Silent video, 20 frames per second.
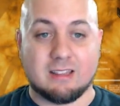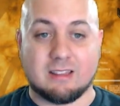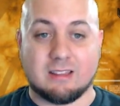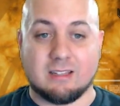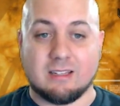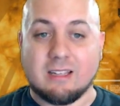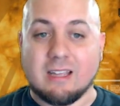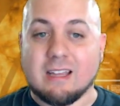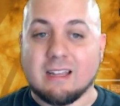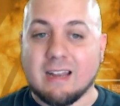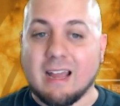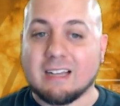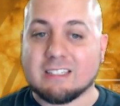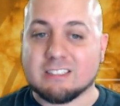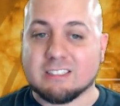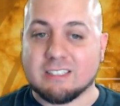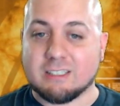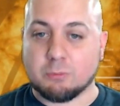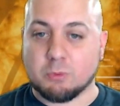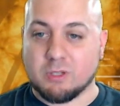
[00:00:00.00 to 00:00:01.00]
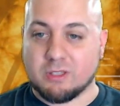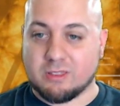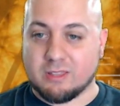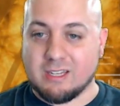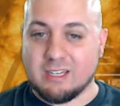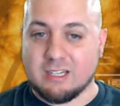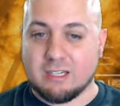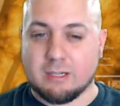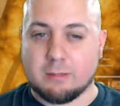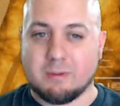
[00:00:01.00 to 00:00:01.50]
it actually, with
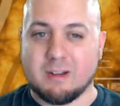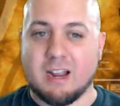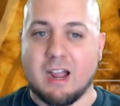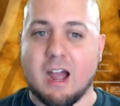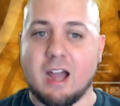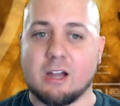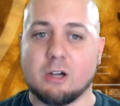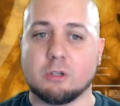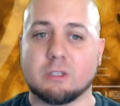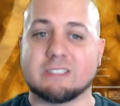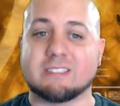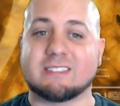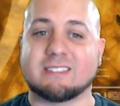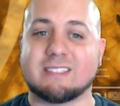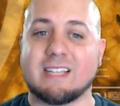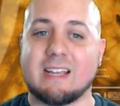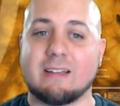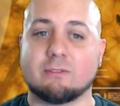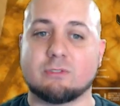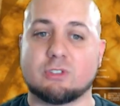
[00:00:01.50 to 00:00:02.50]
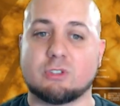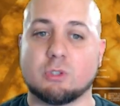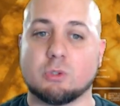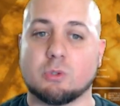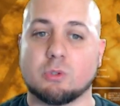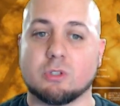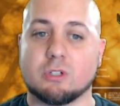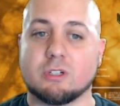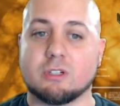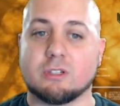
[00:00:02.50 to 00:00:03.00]
EDDB.io, it saves
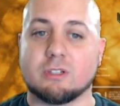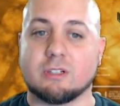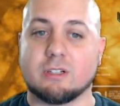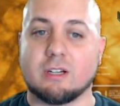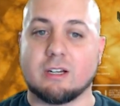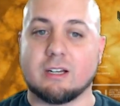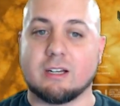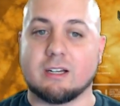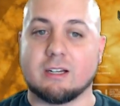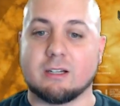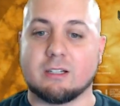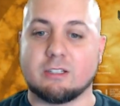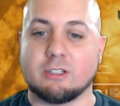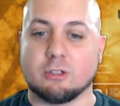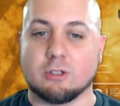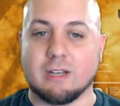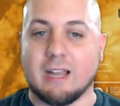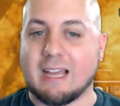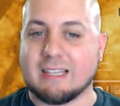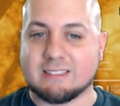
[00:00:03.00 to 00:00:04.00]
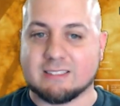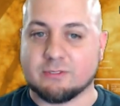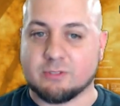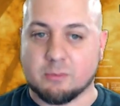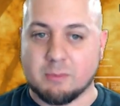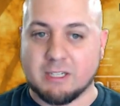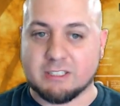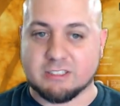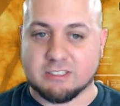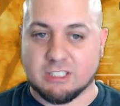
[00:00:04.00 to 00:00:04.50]
your last
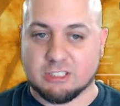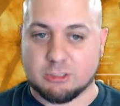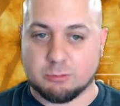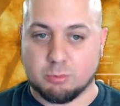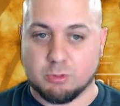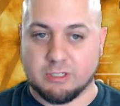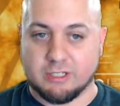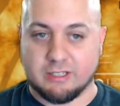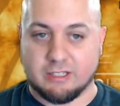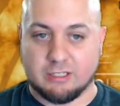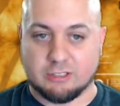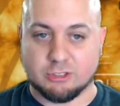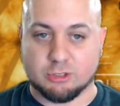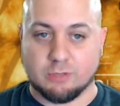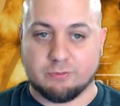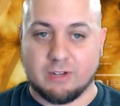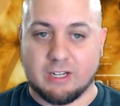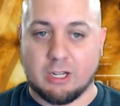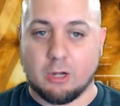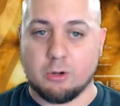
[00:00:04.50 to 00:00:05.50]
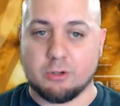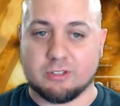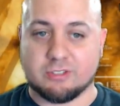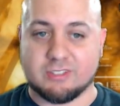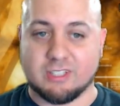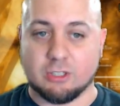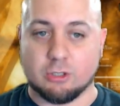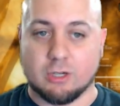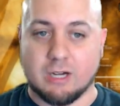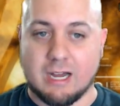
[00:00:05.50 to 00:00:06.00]
information that you put in there. So if I go to
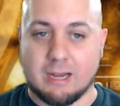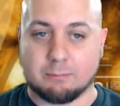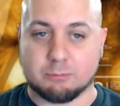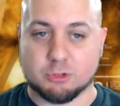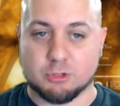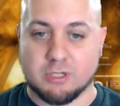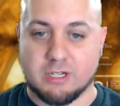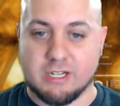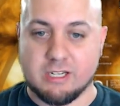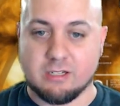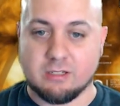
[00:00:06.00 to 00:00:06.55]
single hop trade,